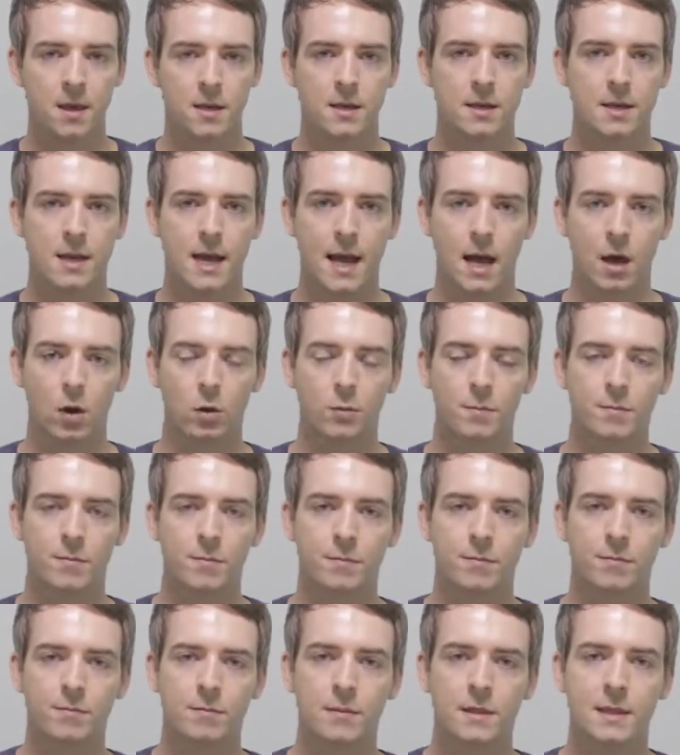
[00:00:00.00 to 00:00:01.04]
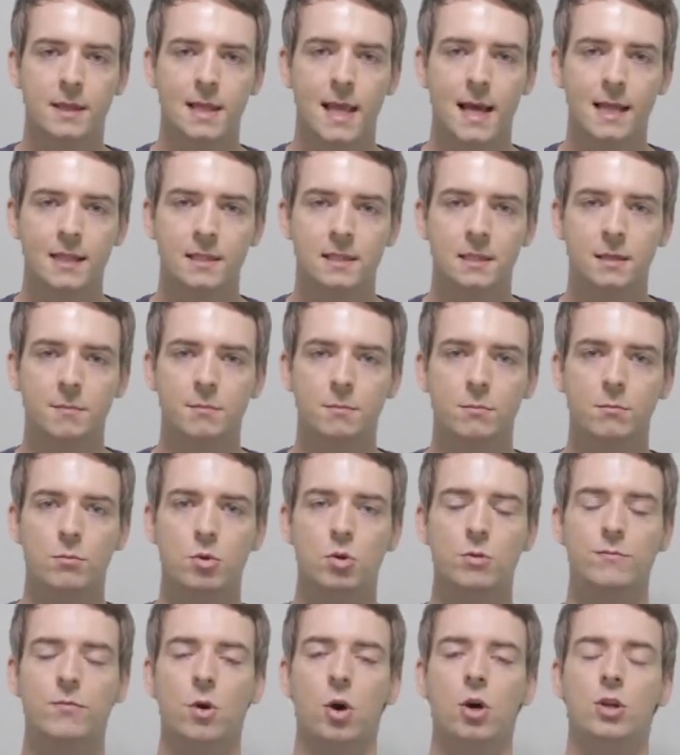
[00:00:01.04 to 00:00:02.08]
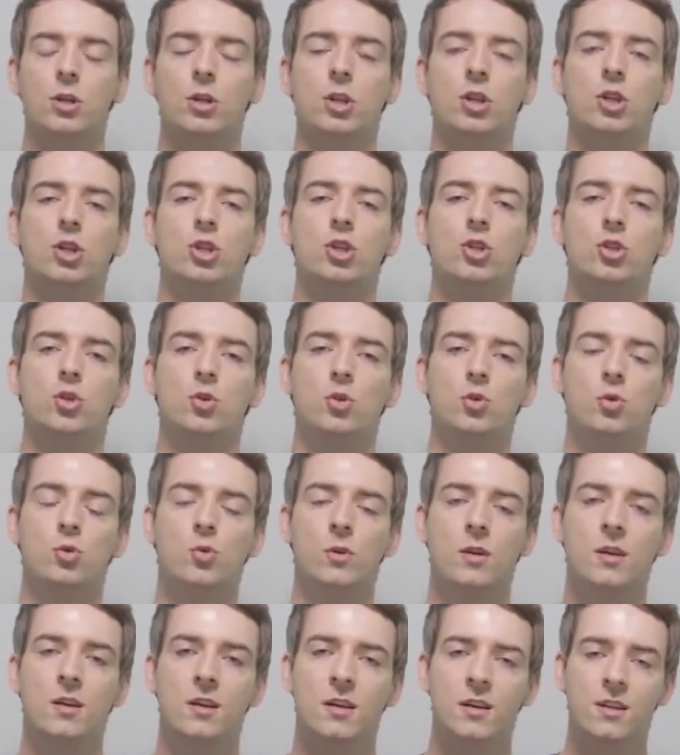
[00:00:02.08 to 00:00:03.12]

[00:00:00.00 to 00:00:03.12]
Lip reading: Now, let's move on to